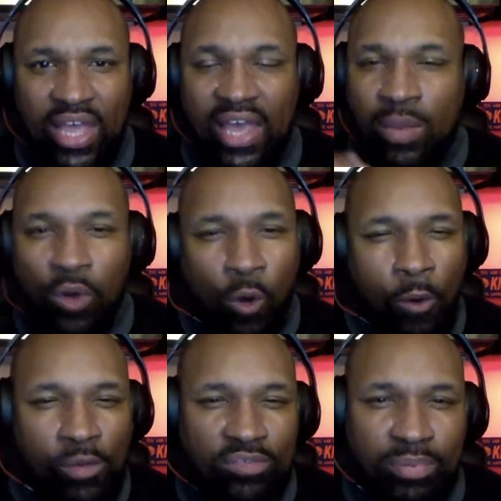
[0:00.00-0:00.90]
And they would
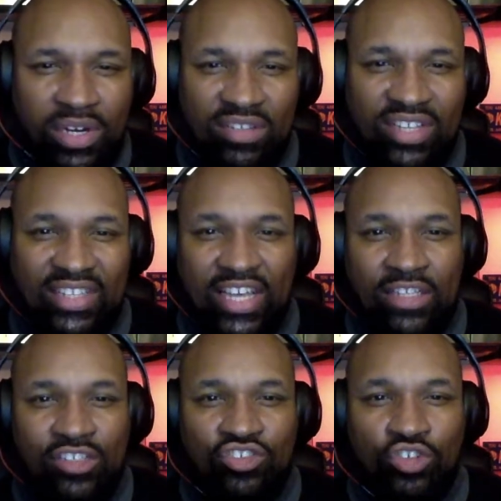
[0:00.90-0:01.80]
always put us at the end
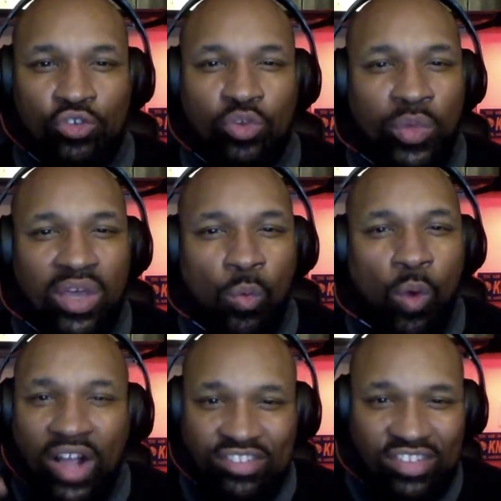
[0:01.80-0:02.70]
of the show so we could
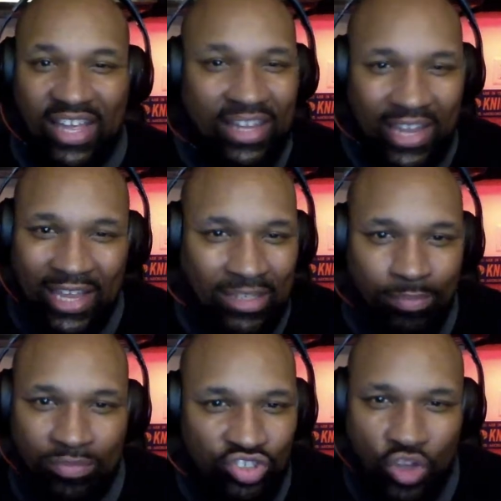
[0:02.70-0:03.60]
watch their
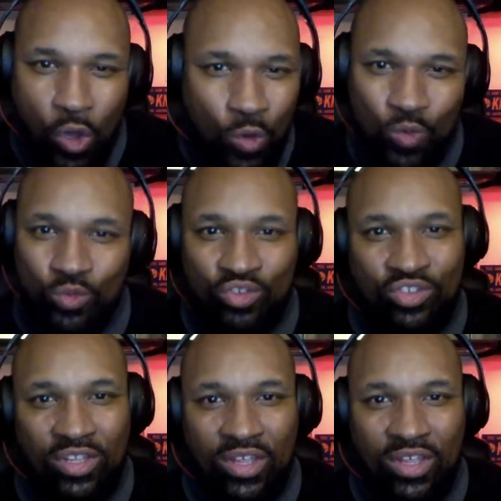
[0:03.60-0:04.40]
lame shows.